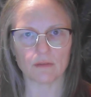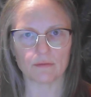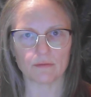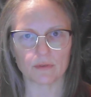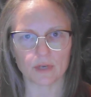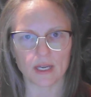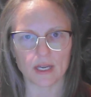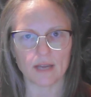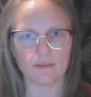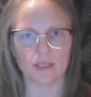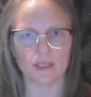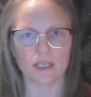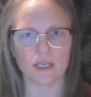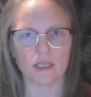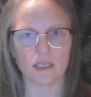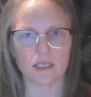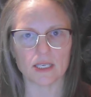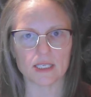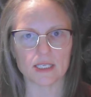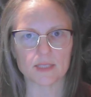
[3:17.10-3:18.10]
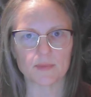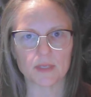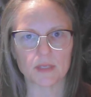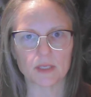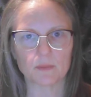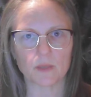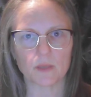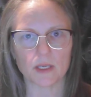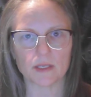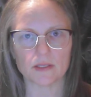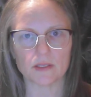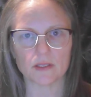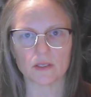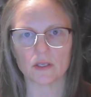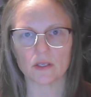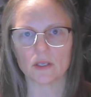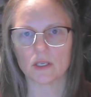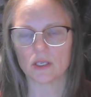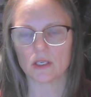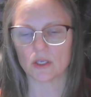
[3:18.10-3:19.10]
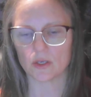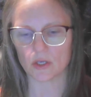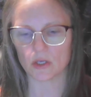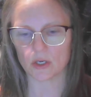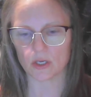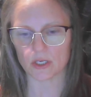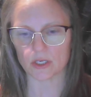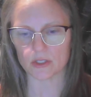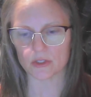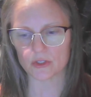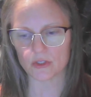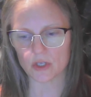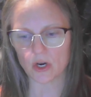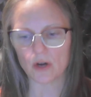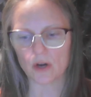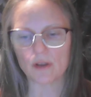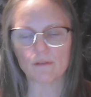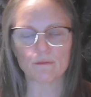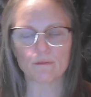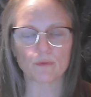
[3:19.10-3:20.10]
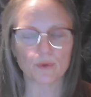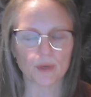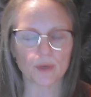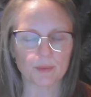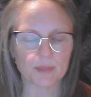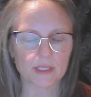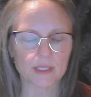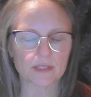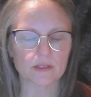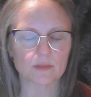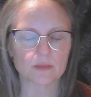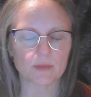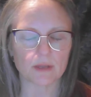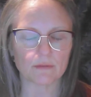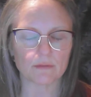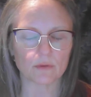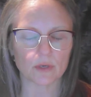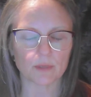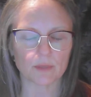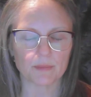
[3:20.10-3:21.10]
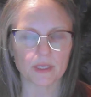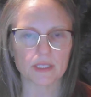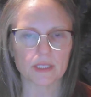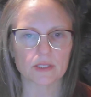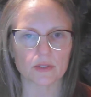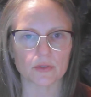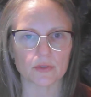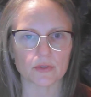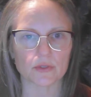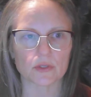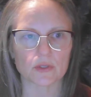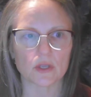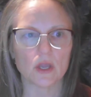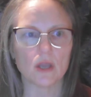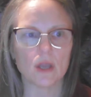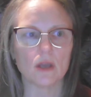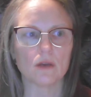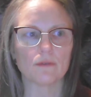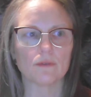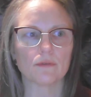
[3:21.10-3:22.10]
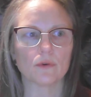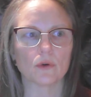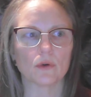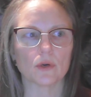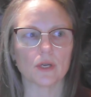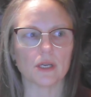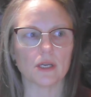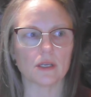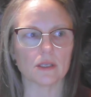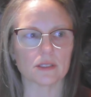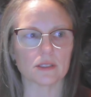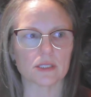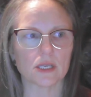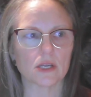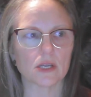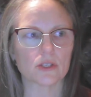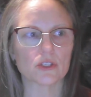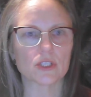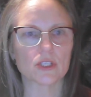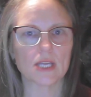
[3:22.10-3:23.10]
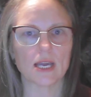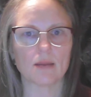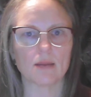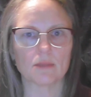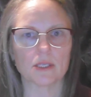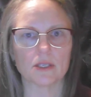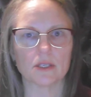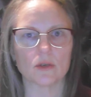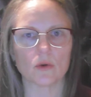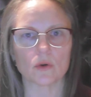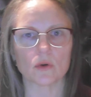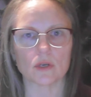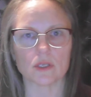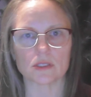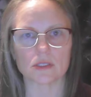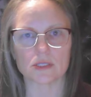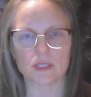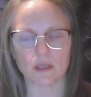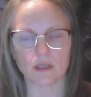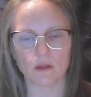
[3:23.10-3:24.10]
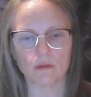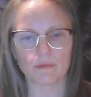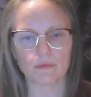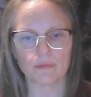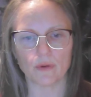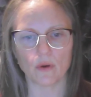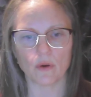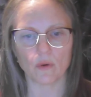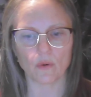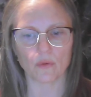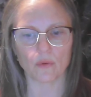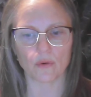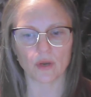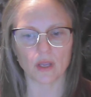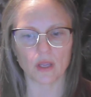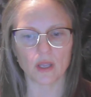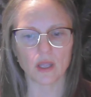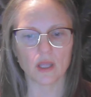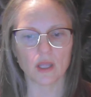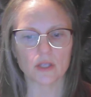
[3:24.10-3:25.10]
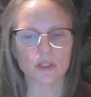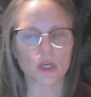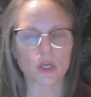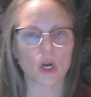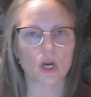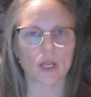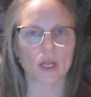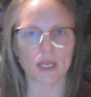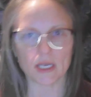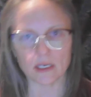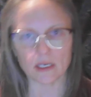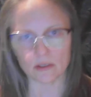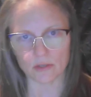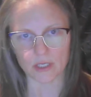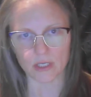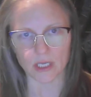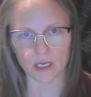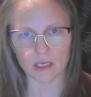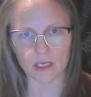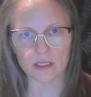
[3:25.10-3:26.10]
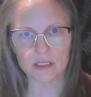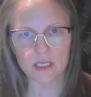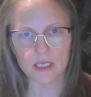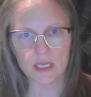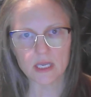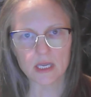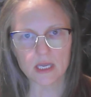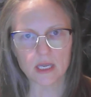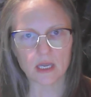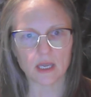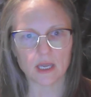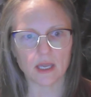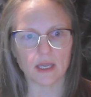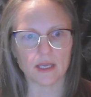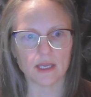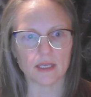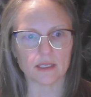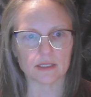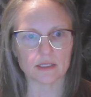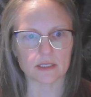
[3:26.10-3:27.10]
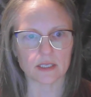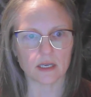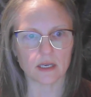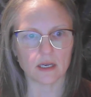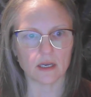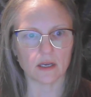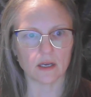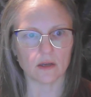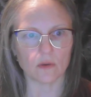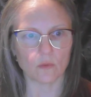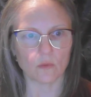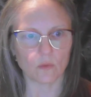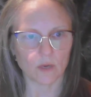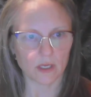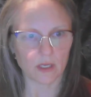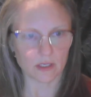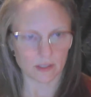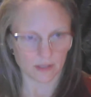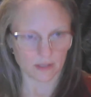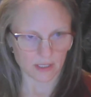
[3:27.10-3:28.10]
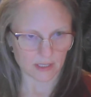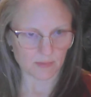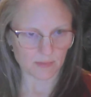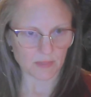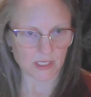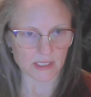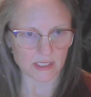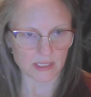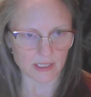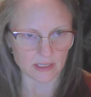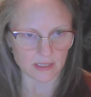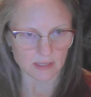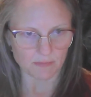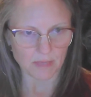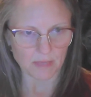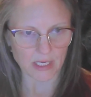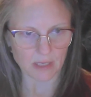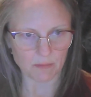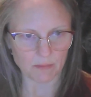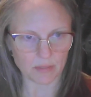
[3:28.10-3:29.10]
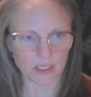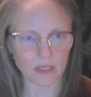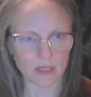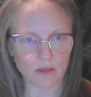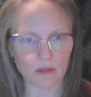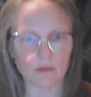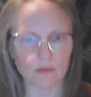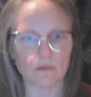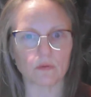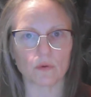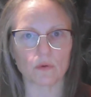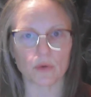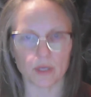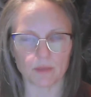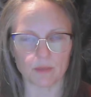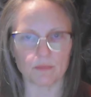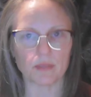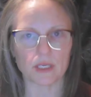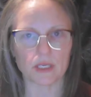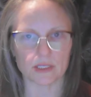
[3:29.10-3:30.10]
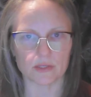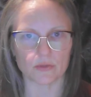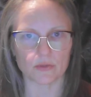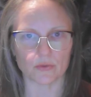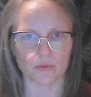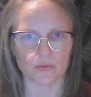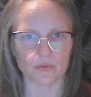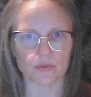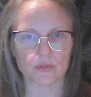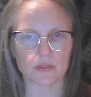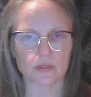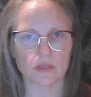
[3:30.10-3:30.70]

having a nice big button. You know, you're going to start at 40 pixels by 40 pixels for a touch tablet or a cell phone target area. And what this means is make it bigger than 40 pixels